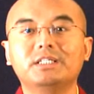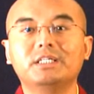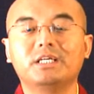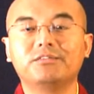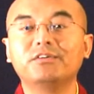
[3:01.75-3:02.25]

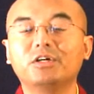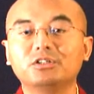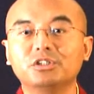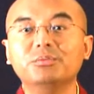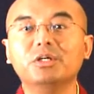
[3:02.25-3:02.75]
like
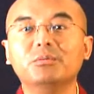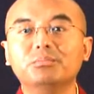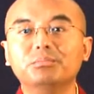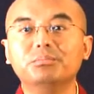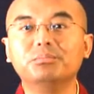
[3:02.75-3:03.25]
philosophy of
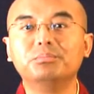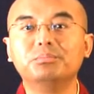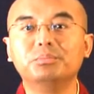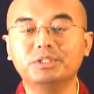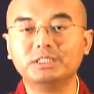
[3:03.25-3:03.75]

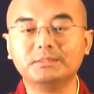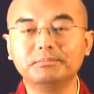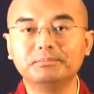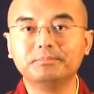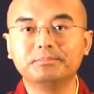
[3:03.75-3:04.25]

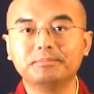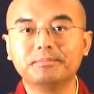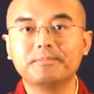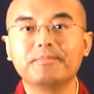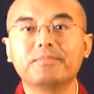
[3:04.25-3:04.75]
Buddhism,
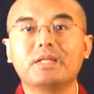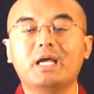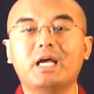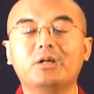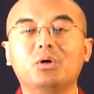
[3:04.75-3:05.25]

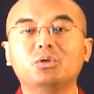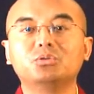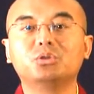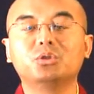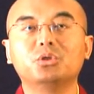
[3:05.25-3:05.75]
and
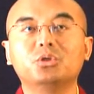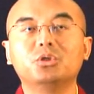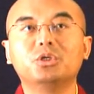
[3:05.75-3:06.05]
also